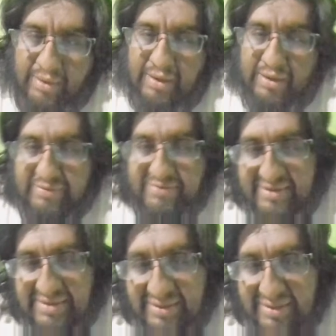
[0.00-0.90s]
let us
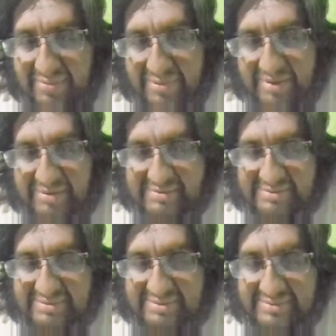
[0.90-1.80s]
see the keyword
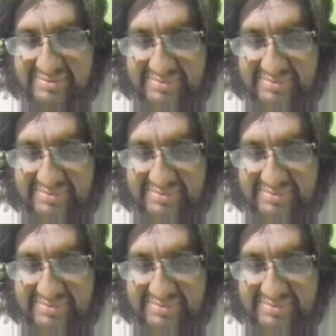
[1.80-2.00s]
list.